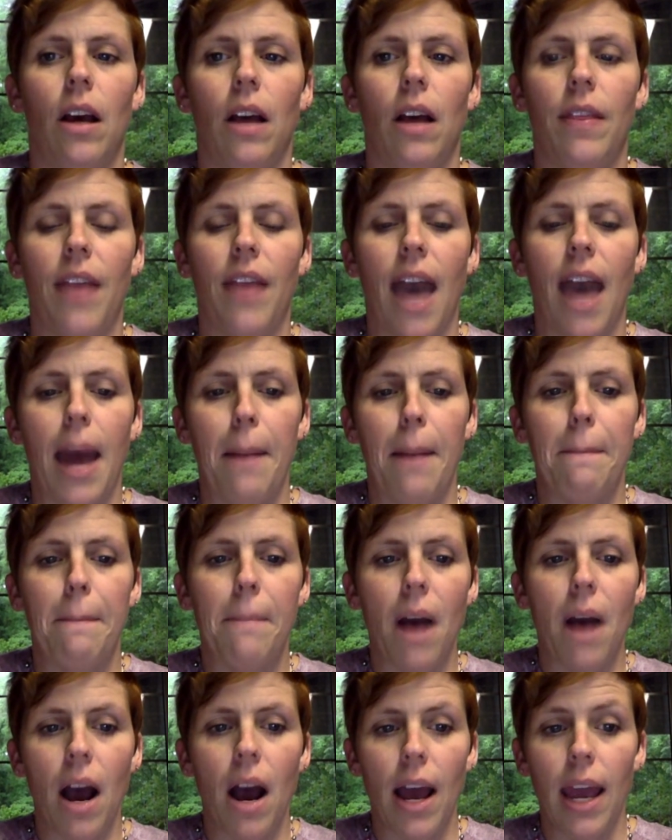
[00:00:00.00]
that
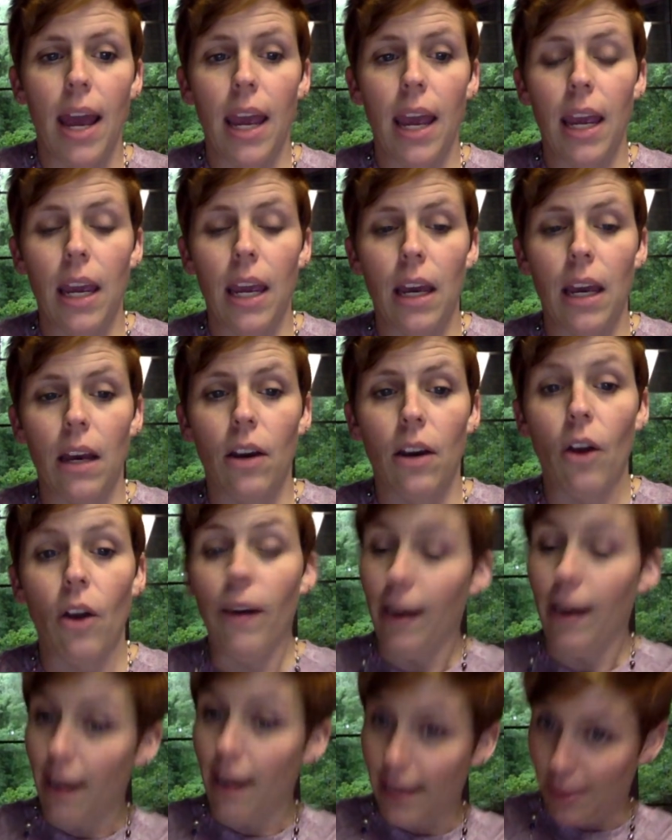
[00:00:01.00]
my
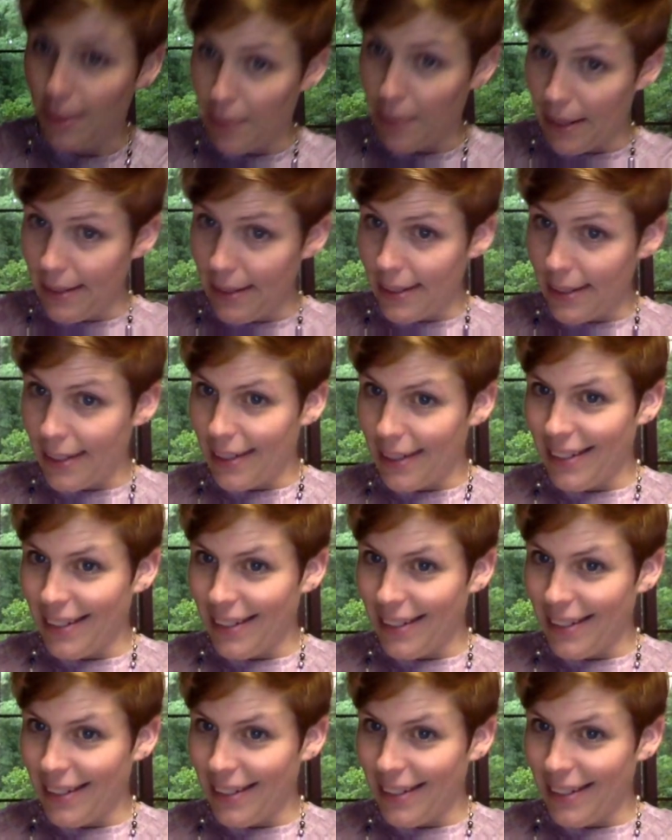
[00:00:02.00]
current husband,